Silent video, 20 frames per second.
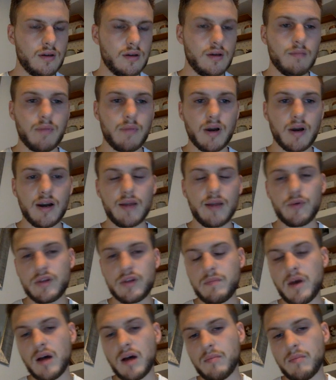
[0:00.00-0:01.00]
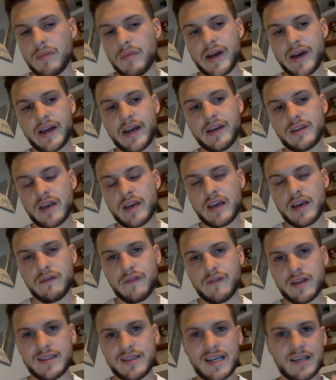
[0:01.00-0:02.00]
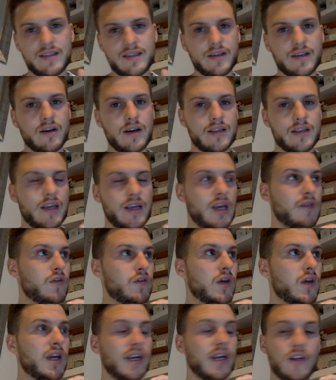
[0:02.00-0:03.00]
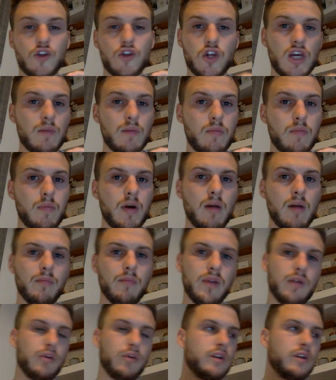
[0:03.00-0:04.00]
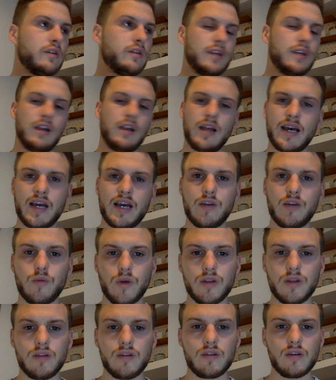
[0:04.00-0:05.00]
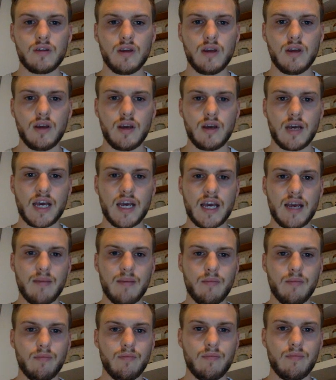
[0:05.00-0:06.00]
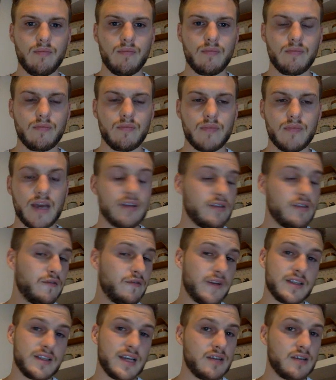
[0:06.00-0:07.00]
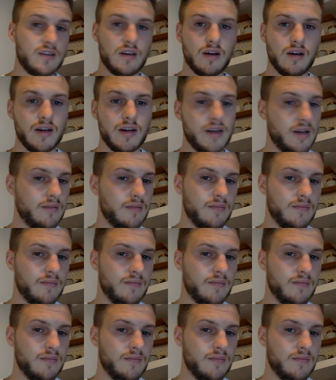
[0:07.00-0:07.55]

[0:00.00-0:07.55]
Bundle it with a pump. That is a fantastic idea. If you can get a cheap pump, like one of those little hand ones, that's a fantastic idea.